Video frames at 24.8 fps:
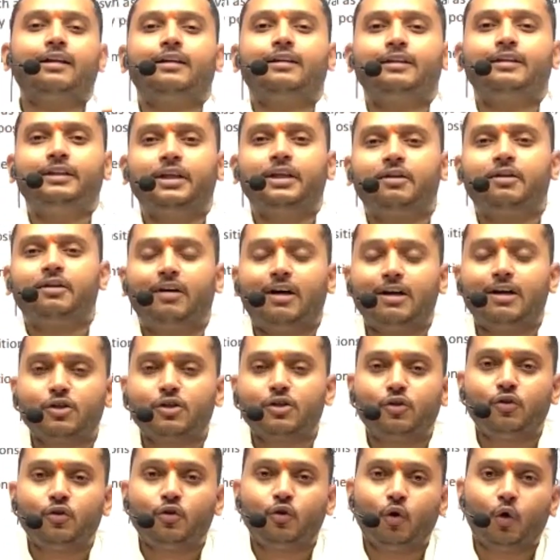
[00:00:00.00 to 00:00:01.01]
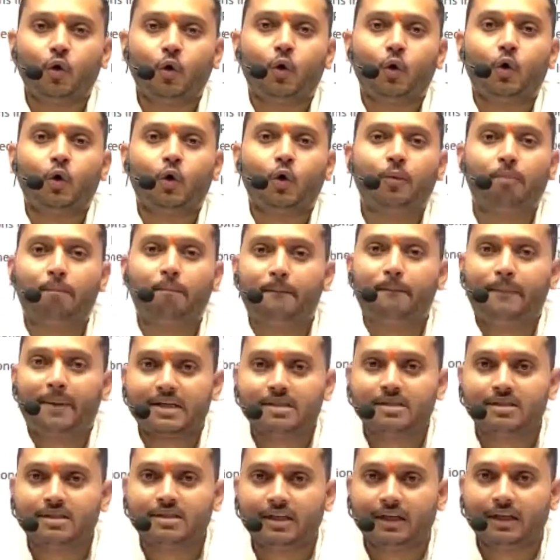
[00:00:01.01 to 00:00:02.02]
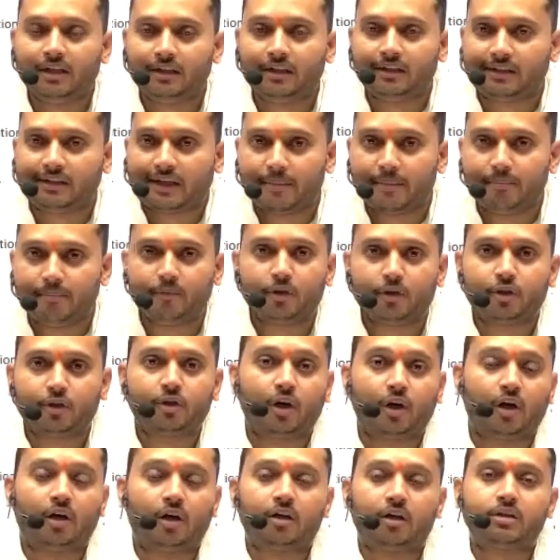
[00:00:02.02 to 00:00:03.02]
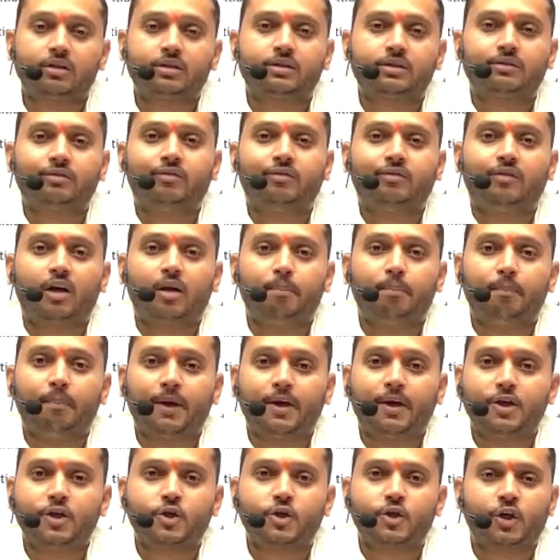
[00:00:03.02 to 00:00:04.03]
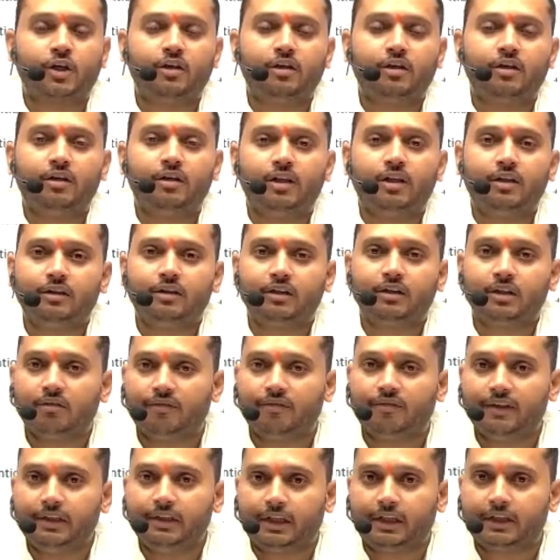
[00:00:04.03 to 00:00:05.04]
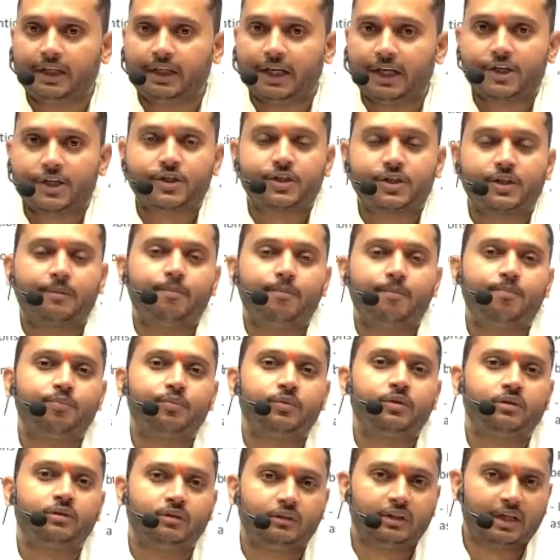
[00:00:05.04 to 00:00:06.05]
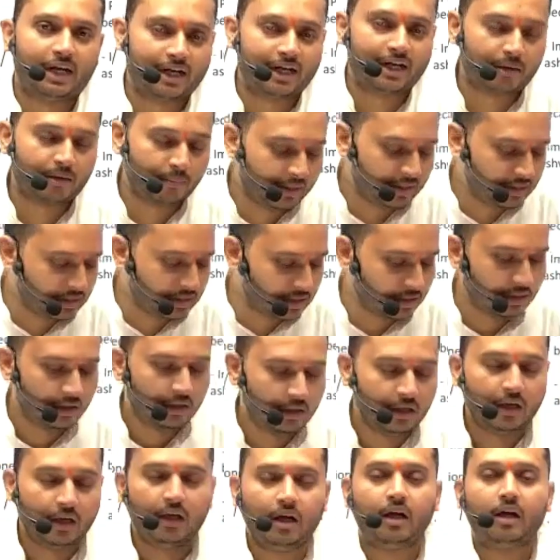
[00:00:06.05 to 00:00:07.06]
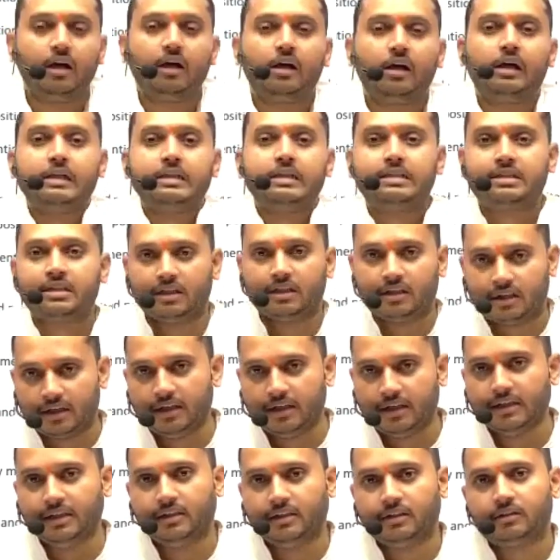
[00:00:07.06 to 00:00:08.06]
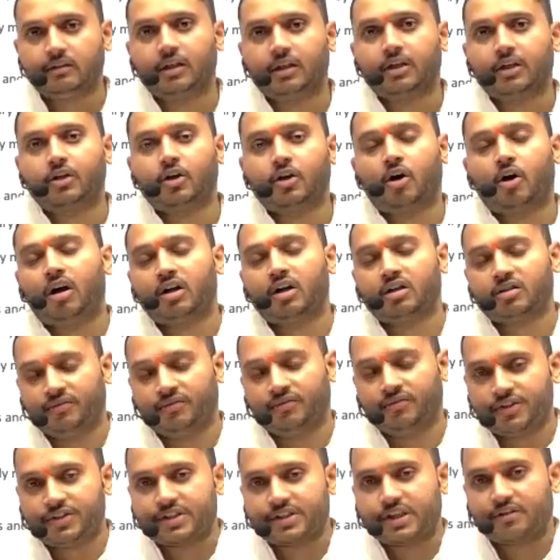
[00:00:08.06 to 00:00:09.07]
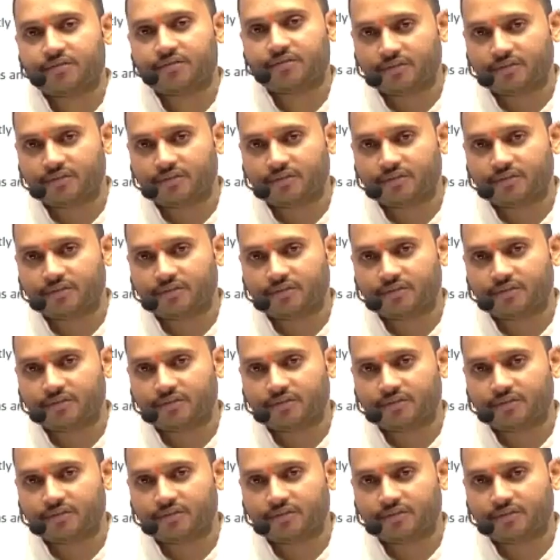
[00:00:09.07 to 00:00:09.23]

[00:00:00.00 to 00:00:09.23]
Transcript: there was no present time gods were mentioned in the Vedic text. That means generally the gods which are